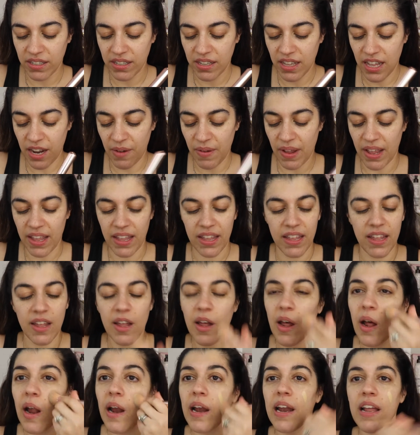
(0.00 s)
anyway,
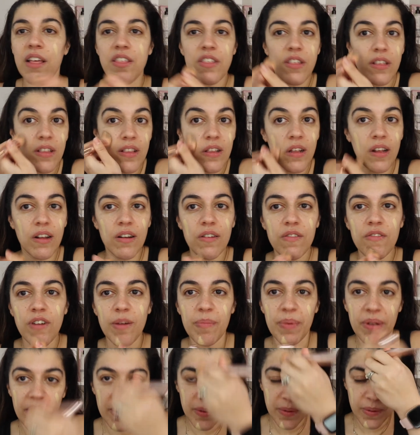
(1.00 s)
let's just rub
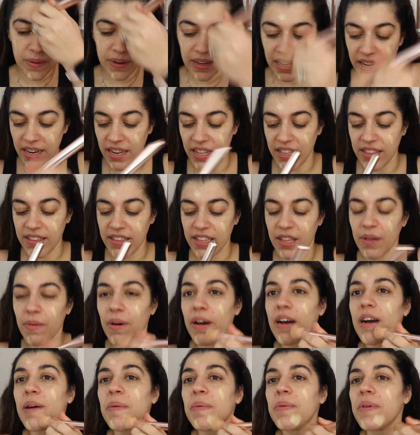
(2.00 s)
it all in and see what
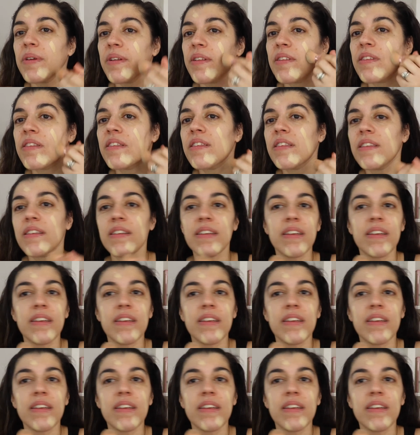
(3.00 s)
happens.